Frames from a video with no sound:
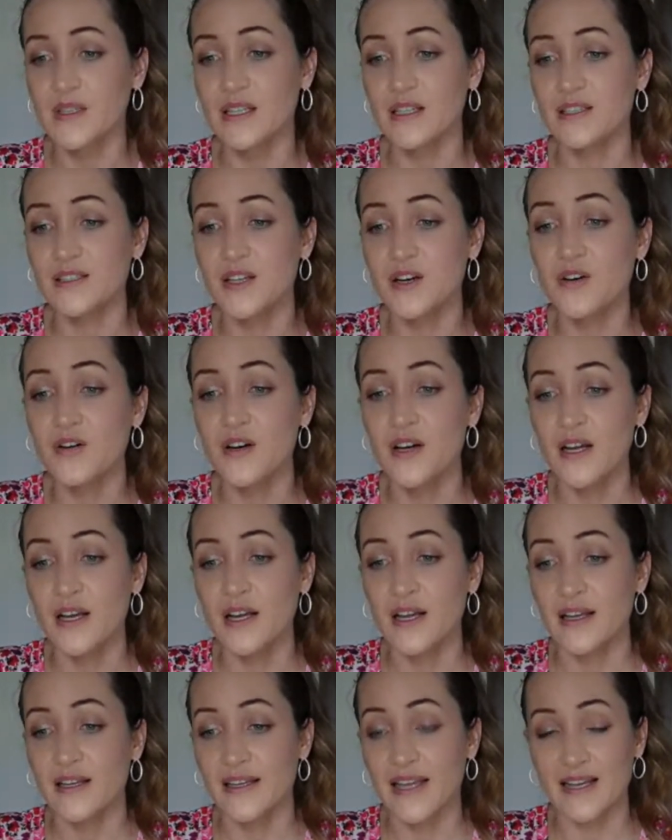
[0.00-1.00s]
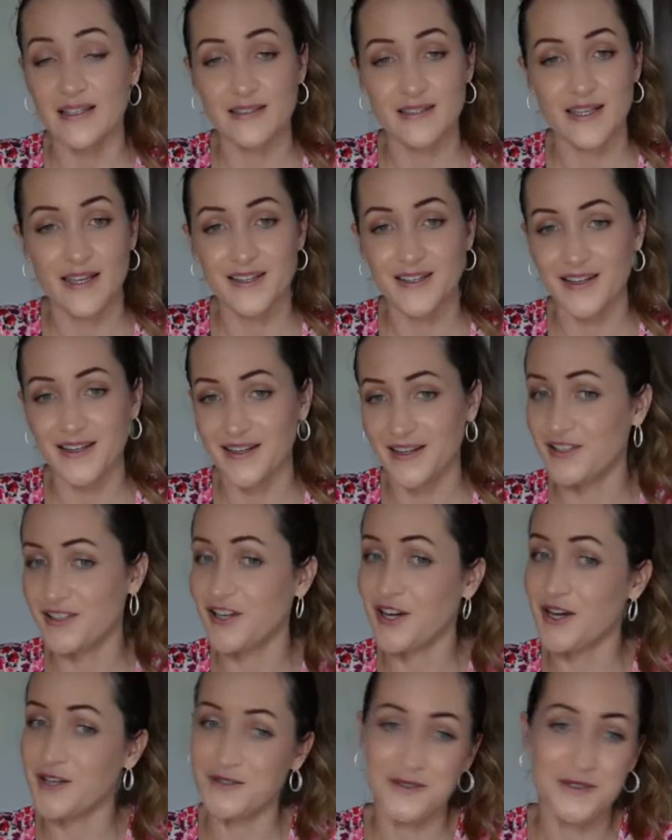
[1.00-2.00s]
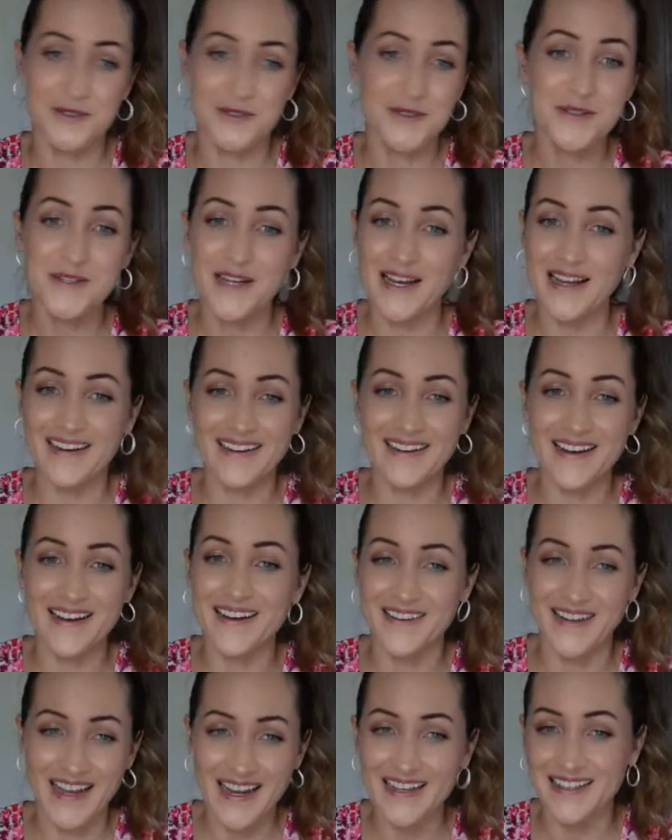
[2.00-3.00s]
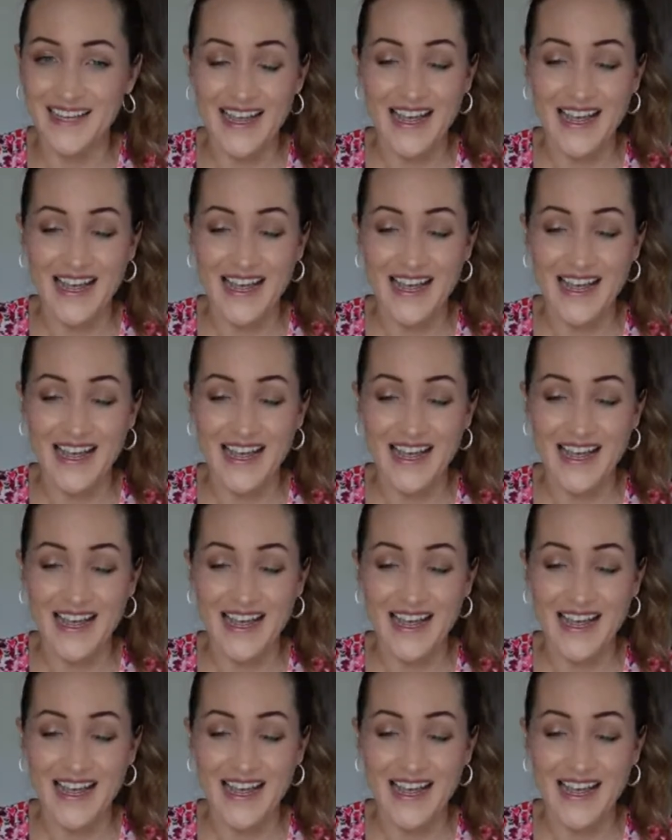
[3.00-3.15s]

So yes, and yes, you get a lot of hate.